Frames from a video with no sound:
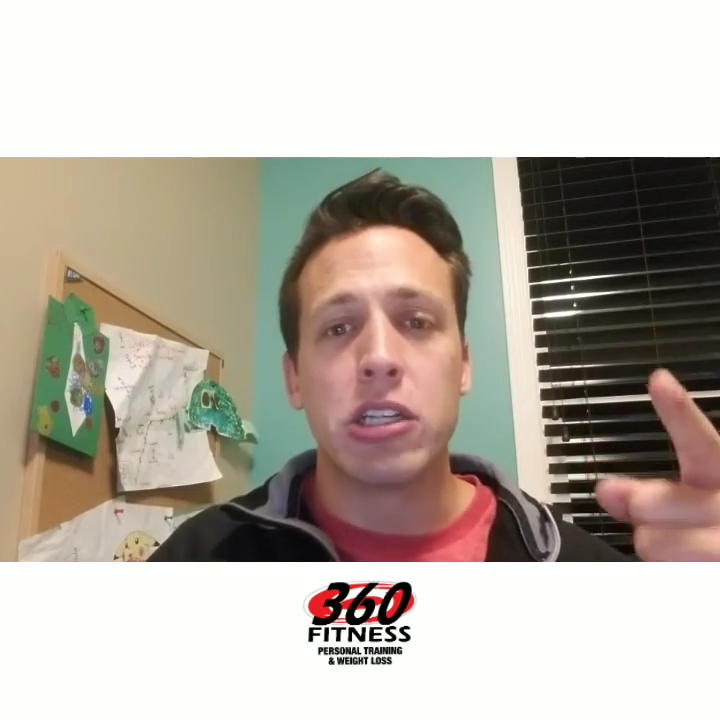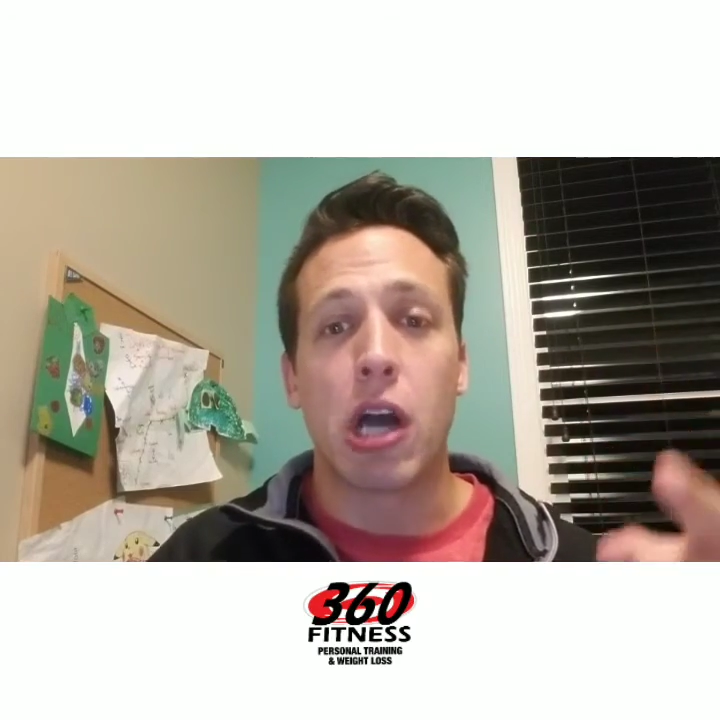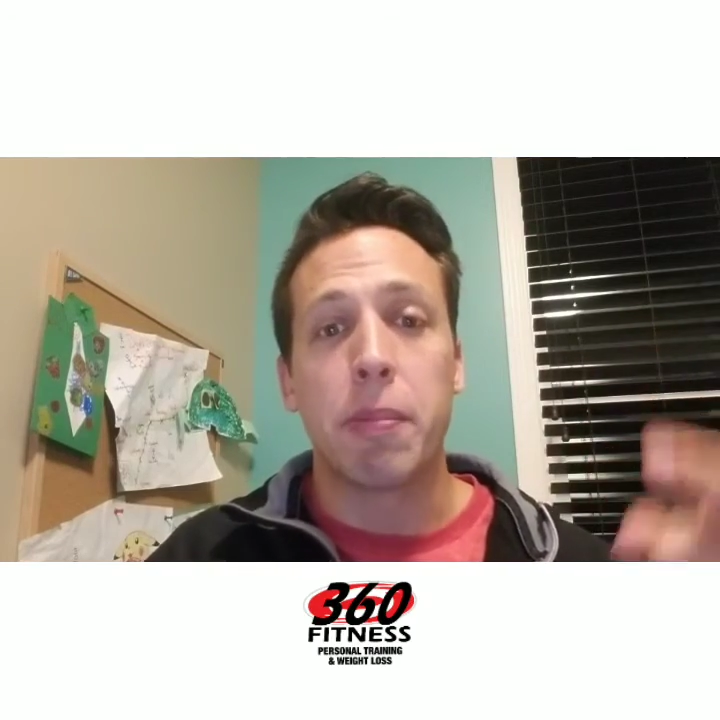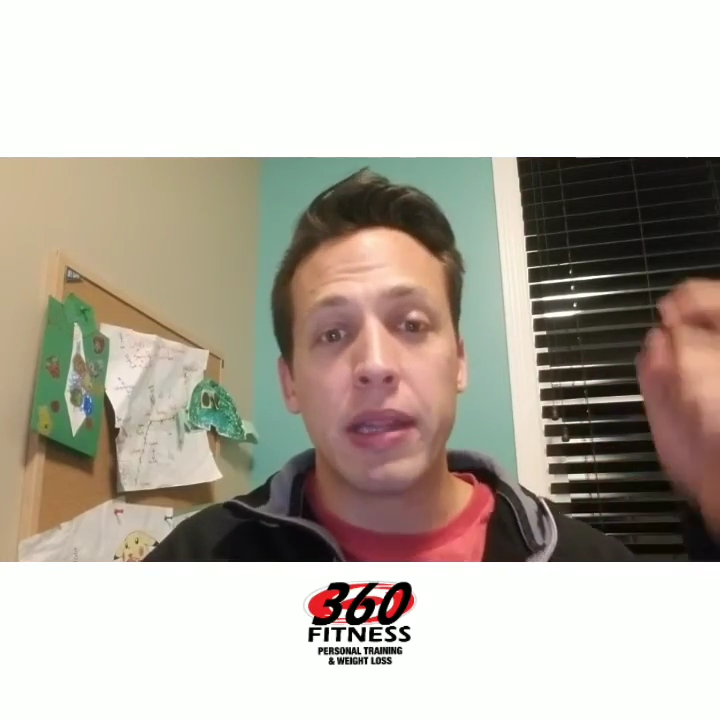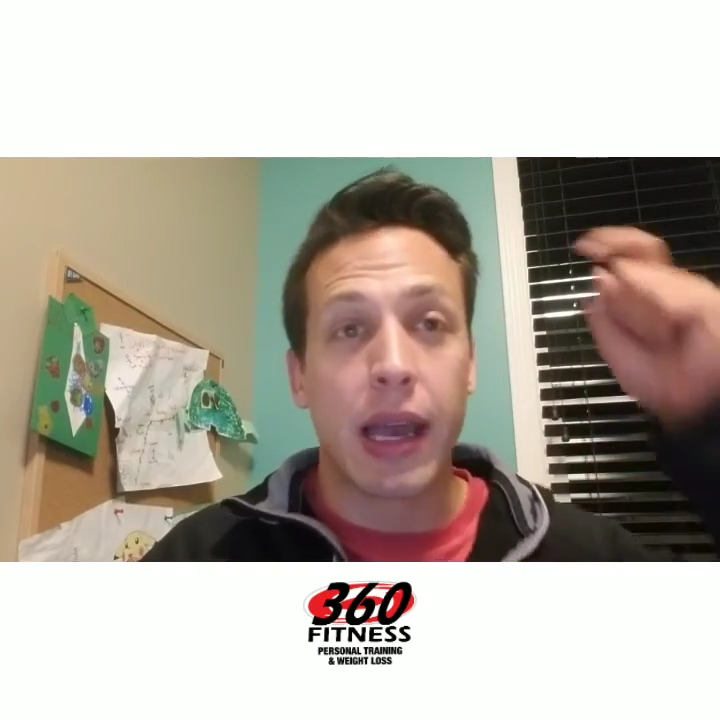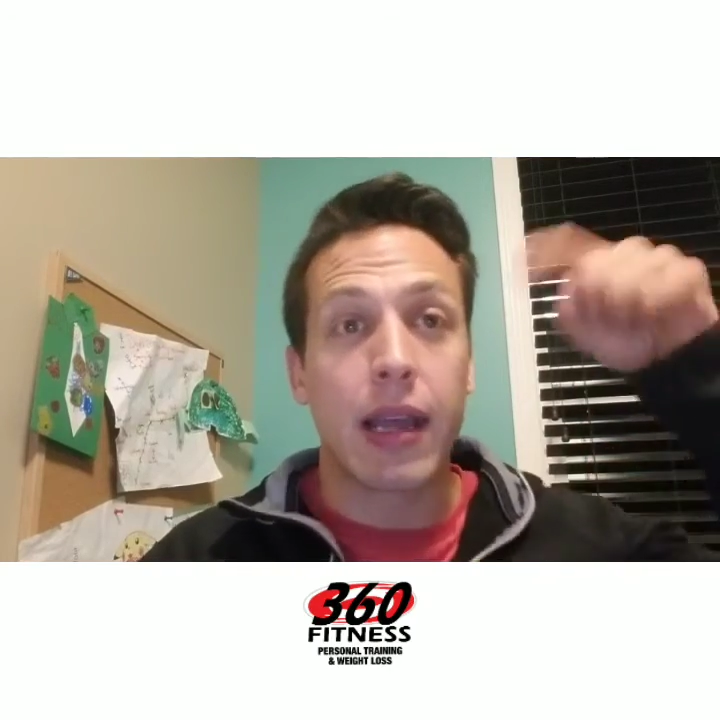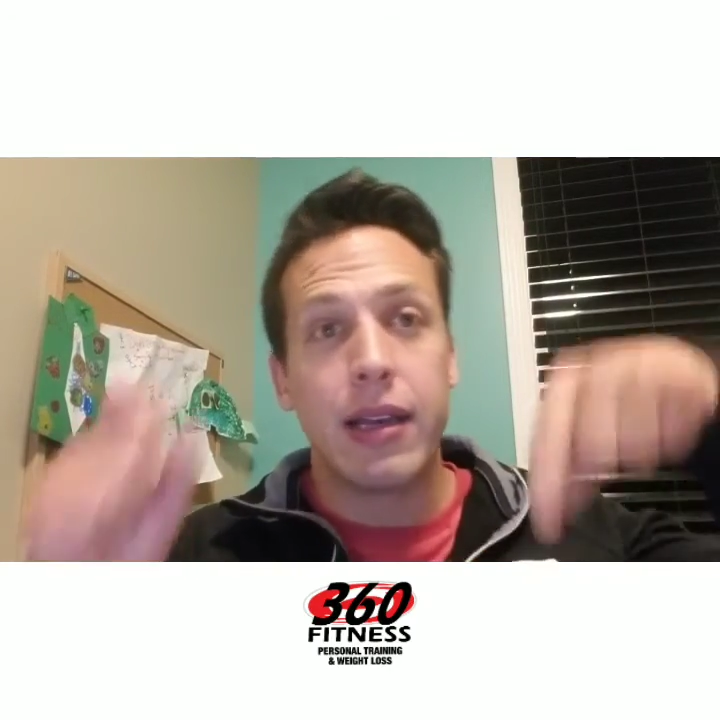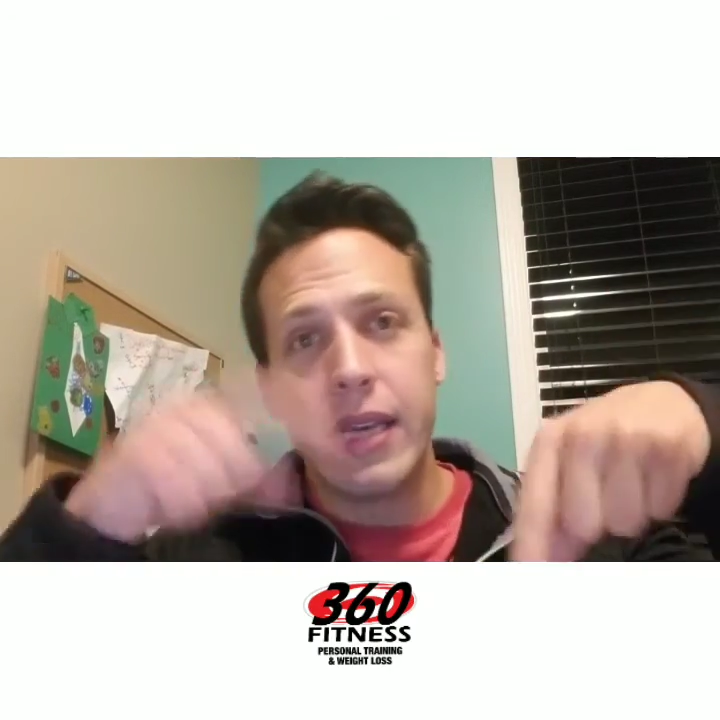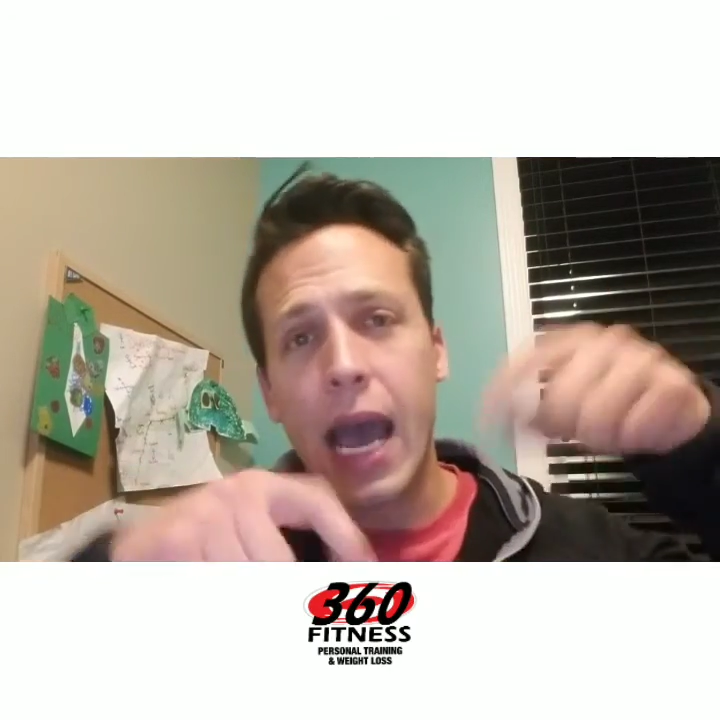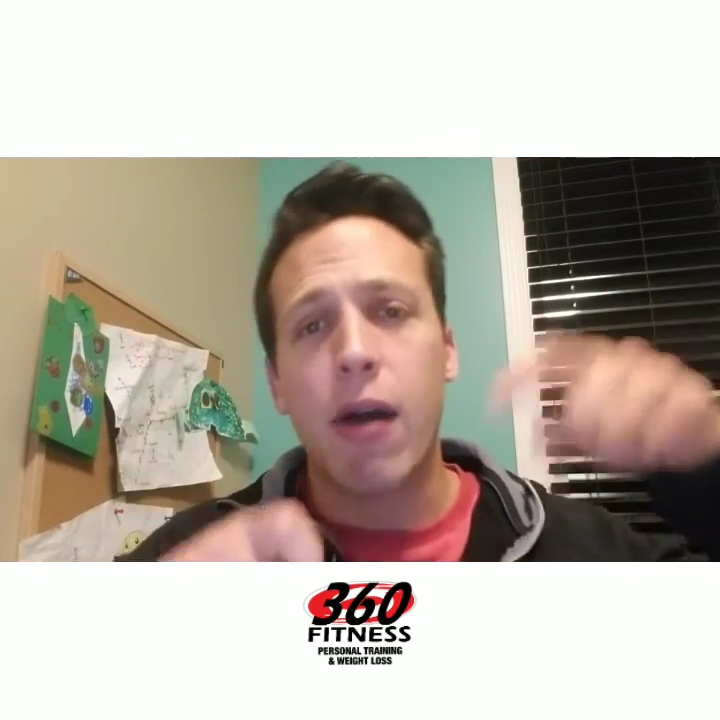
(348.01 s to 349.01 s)
shopping like
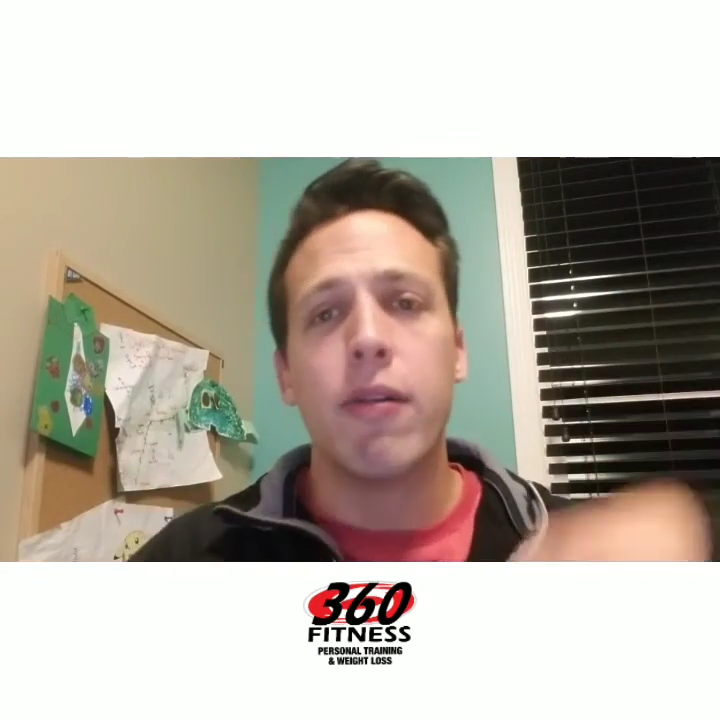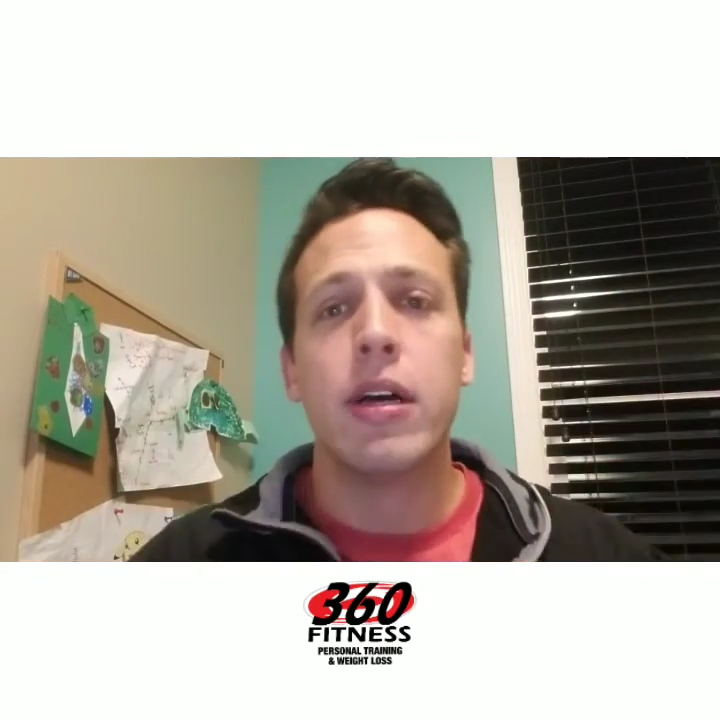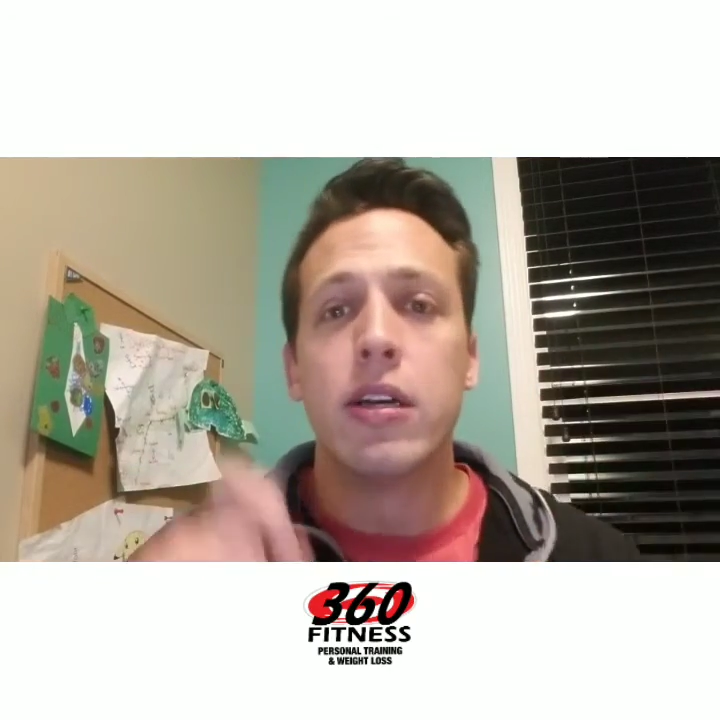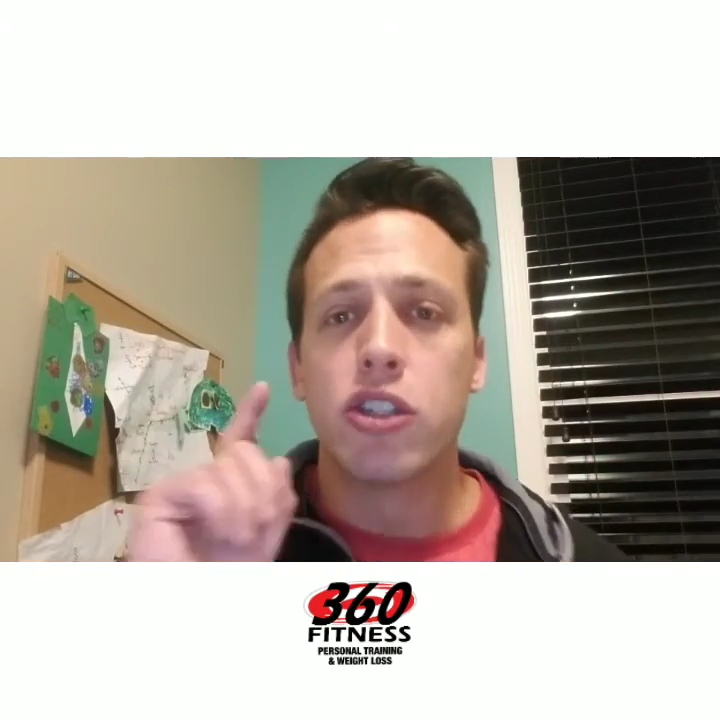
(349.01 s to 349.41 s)
now.